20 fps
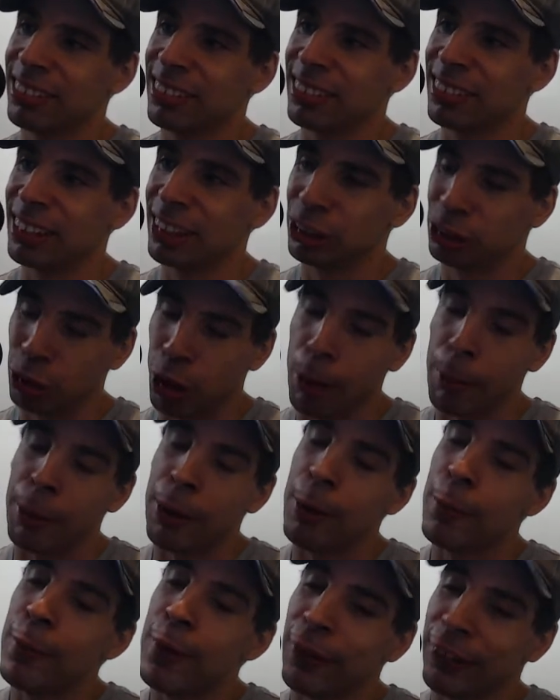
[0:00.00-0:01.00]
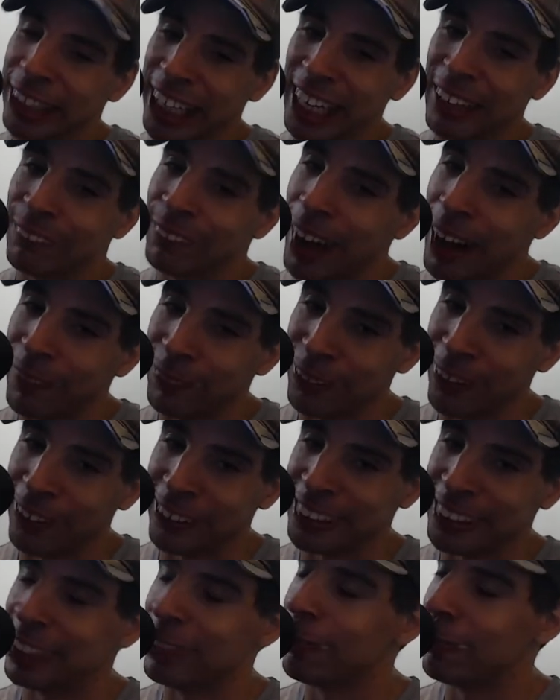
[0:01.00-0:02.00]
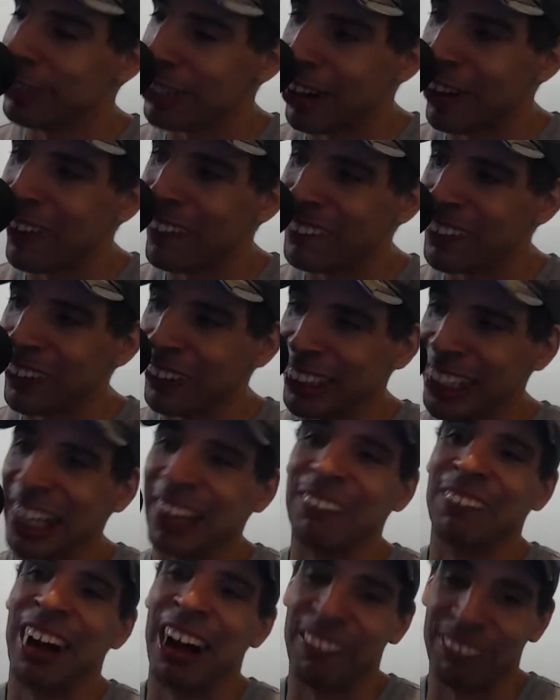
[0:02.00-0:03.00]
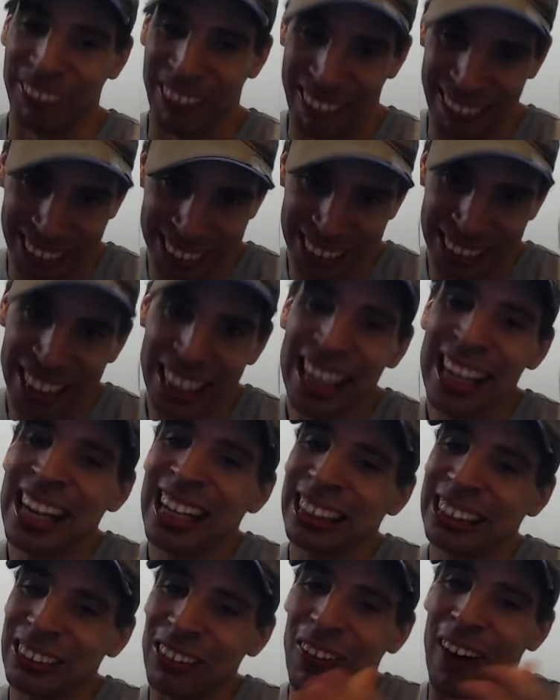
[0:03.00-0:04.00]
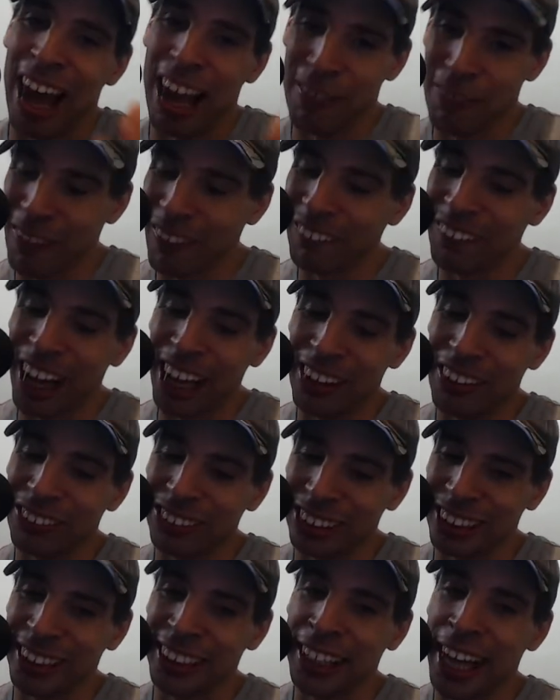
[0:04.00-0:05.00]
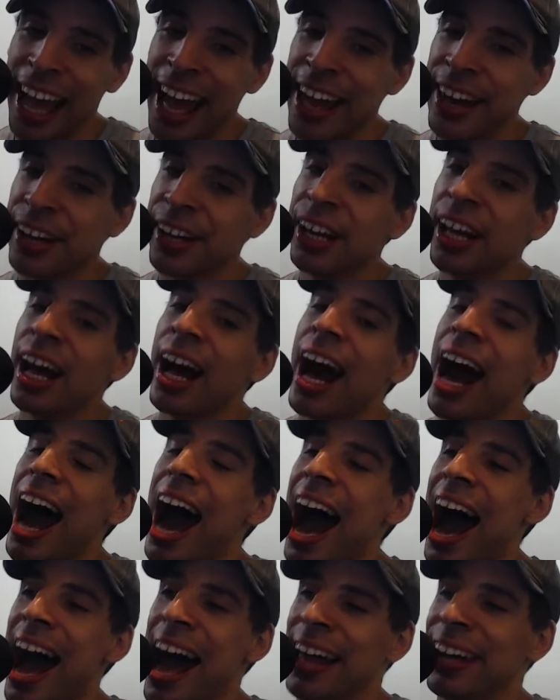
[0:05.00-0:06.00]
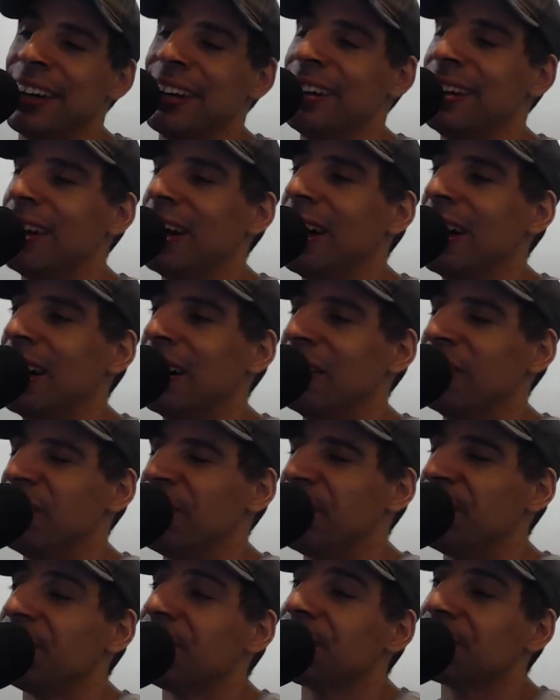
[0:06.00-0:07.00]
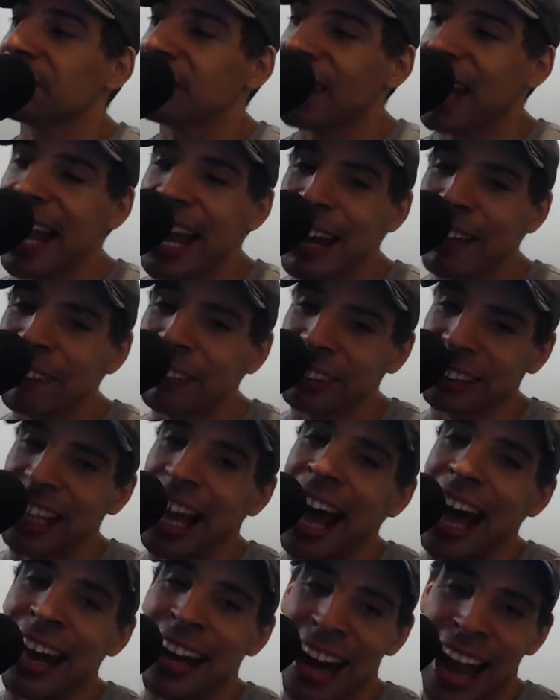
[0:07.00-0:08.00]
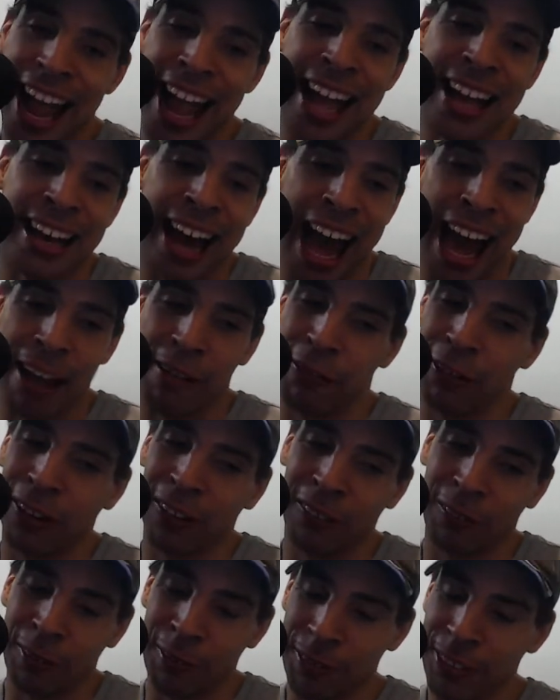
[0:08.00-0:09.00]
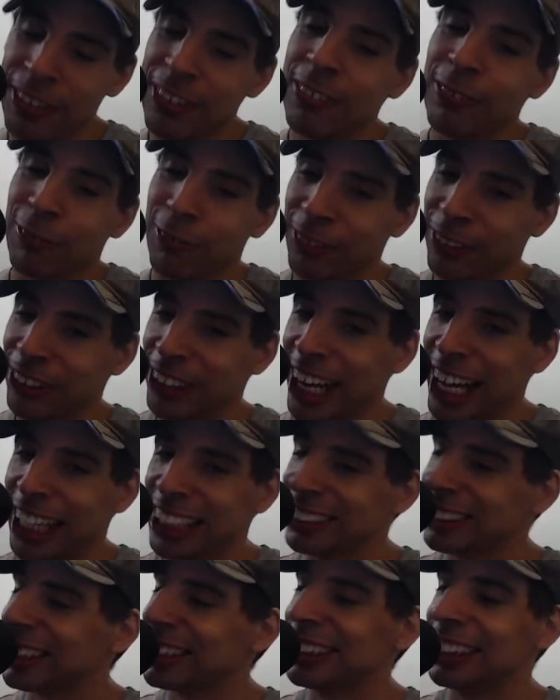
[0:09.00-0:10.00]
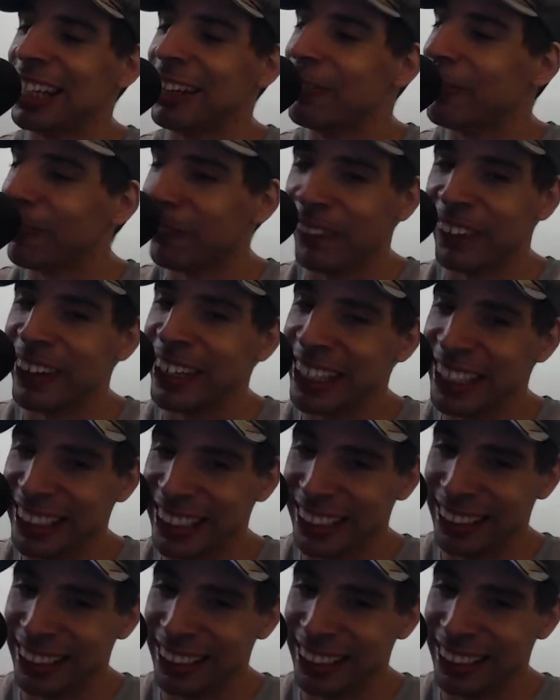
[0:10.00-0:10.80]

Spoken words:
strawberry milkshake pop tarts and the vanilla milkshake pop tarts. So I will buy those again on Amazon, and I will review them for you guys because they were pretty